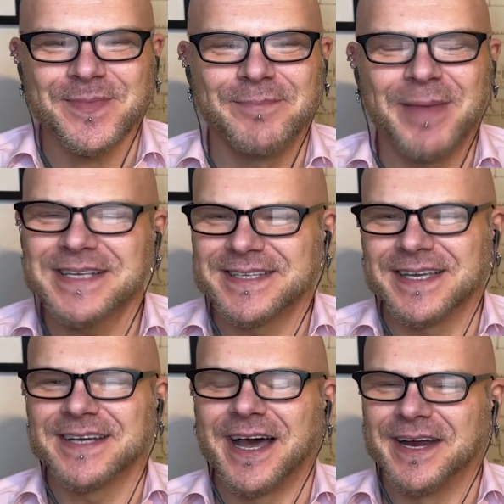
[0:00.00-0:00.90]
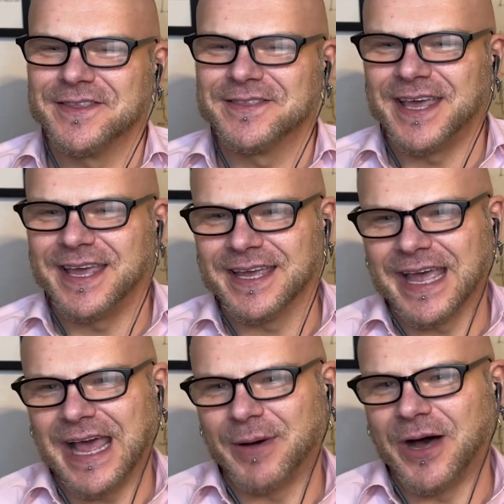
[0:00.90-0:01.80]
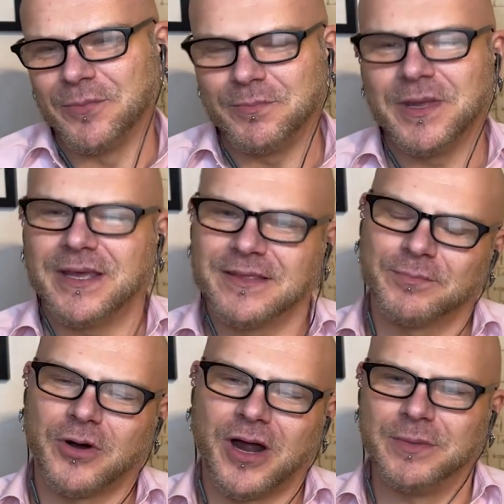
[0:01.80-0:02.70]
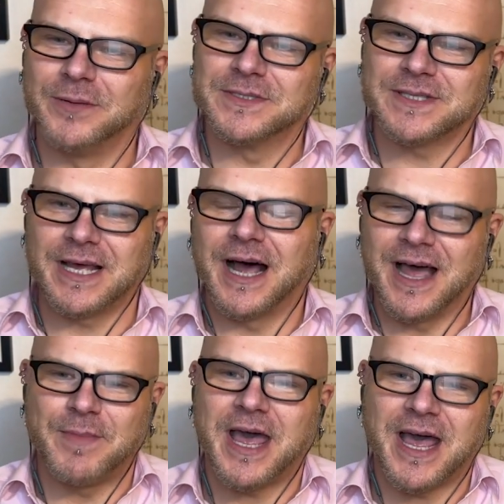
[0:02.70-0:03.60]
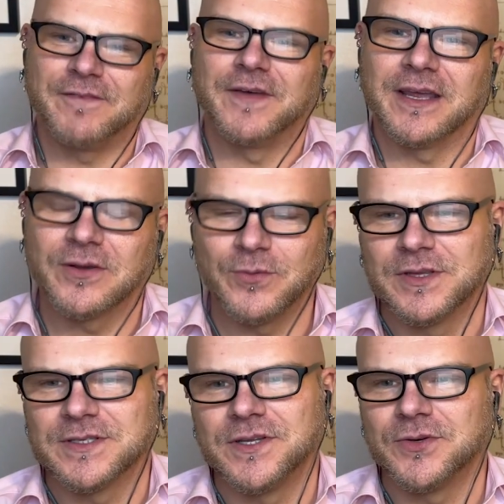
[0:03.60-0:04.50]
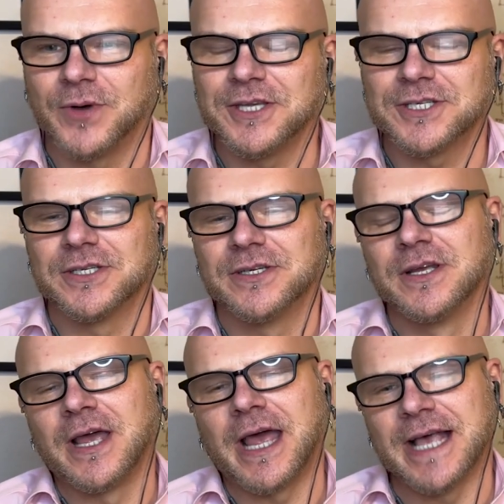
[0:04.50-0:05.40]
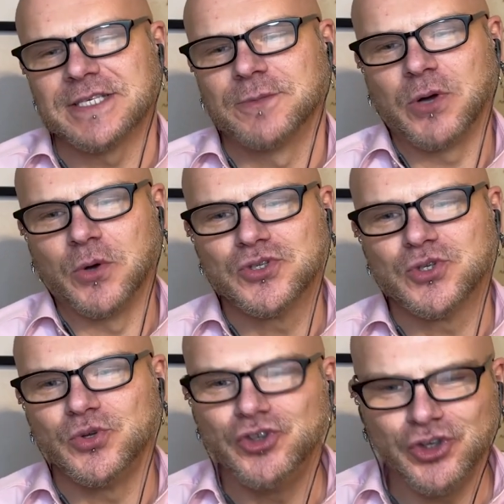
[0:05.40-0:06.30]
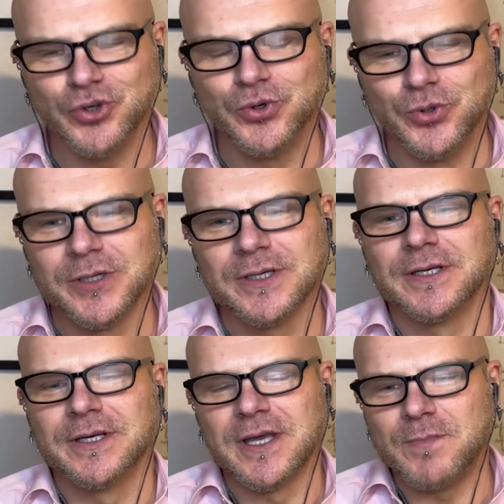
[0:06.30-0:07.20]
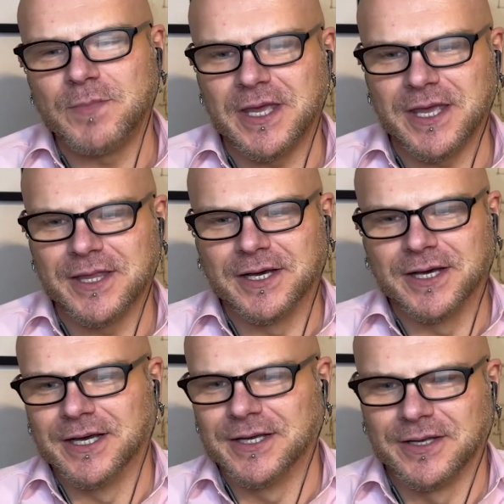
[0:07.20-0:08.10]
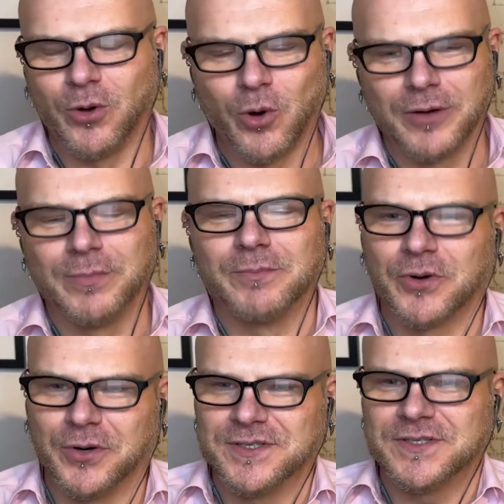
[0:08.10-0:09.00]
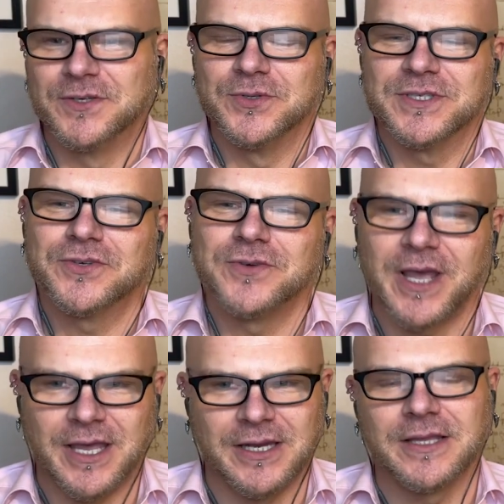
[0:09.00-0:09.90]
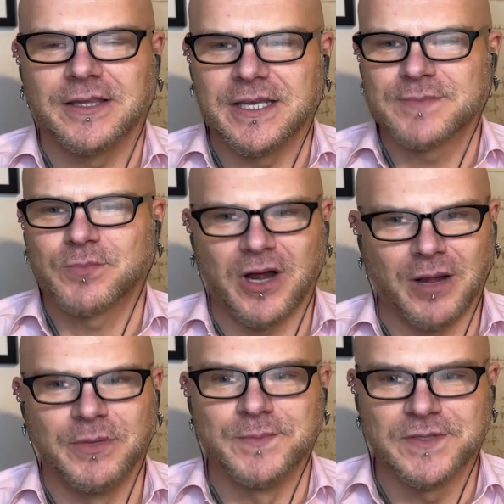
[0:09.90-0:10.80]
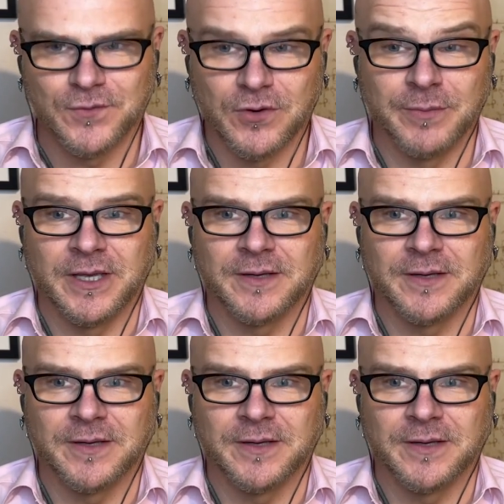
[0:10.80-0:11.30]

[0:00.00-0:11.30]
Makes the entire thing about me and the problems that I'm having with the situation, as opposed to you being the horrible person who's creating these problems for me.